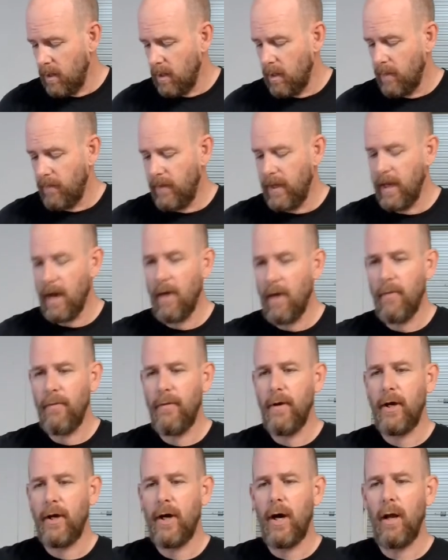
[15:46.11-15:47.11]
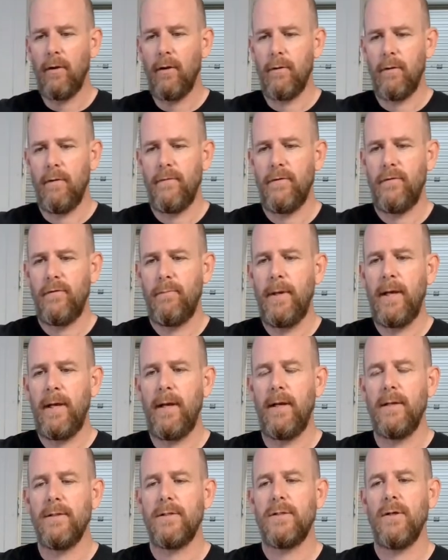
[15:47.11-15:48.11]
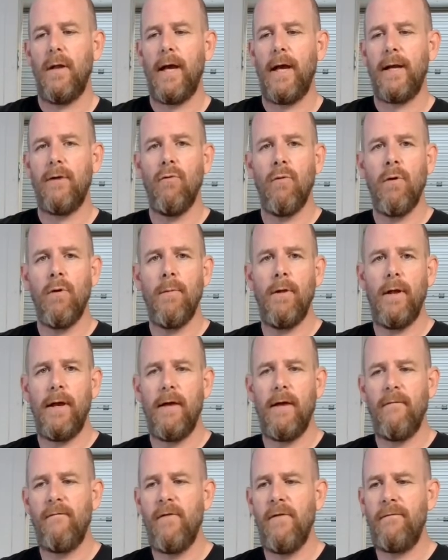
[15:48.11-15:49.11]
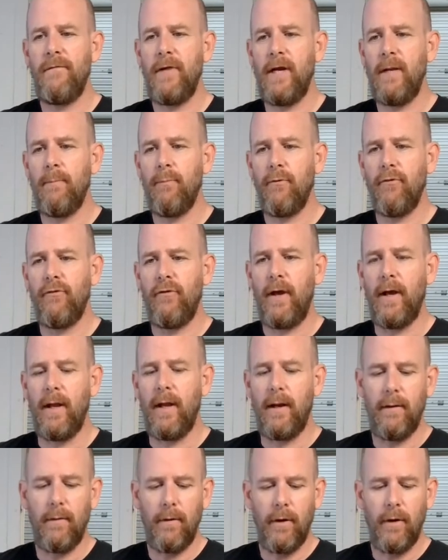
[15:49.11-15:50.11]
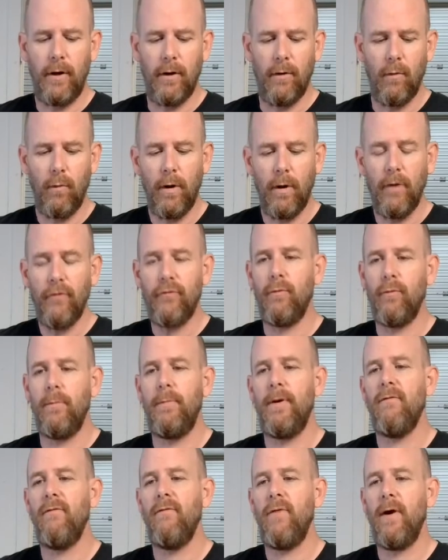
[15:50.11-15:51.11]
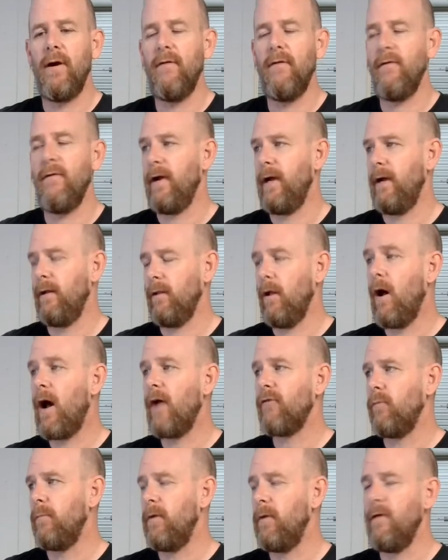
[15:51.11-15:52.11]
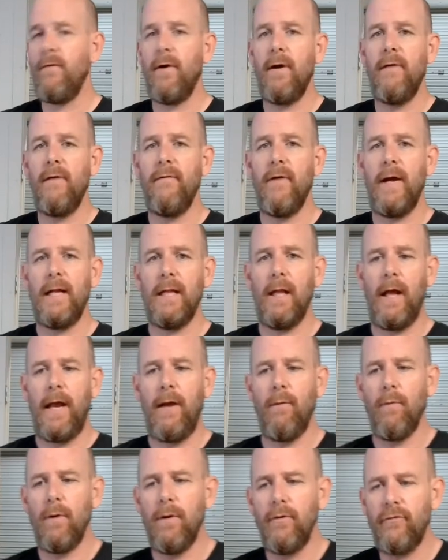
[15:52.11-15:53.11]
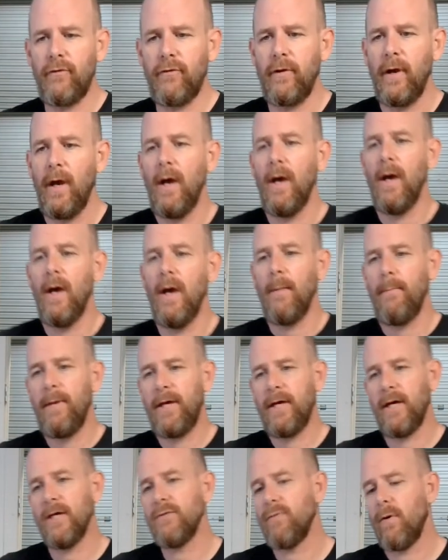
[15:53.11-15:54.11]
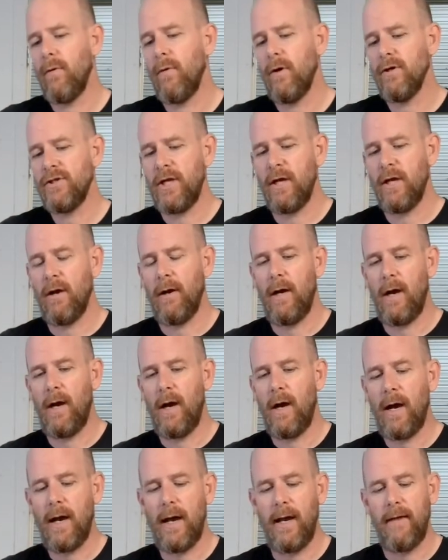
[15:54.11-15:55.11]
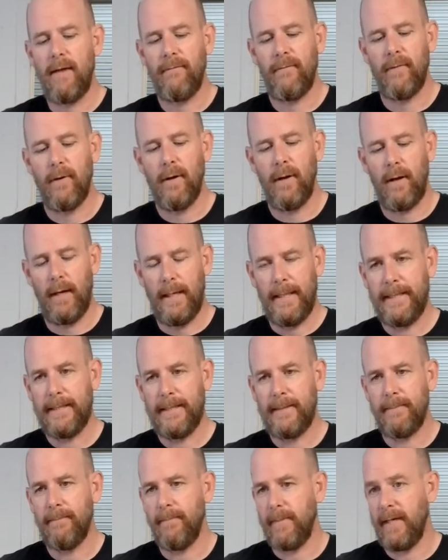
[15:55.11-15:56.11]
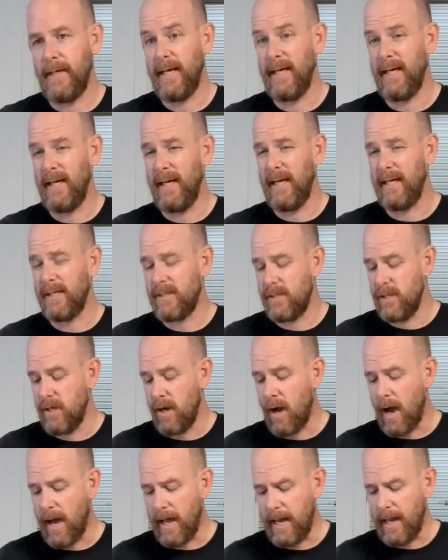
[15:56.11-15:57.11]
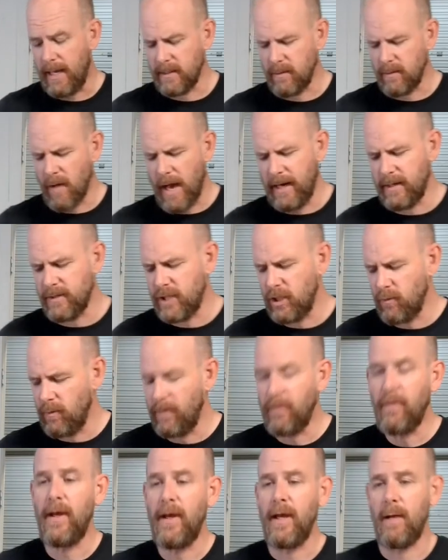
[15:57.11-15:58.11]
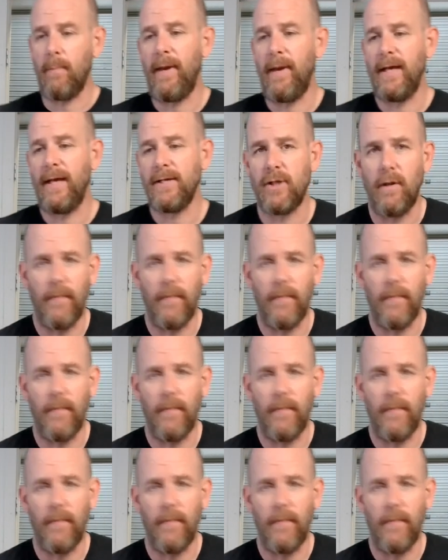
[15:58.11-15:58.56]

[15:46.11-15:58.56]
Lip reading: the color of this bean. So like normally a 15% roast would be a very light roast. Because we're roasting on a hive, it's not as light as you would think based on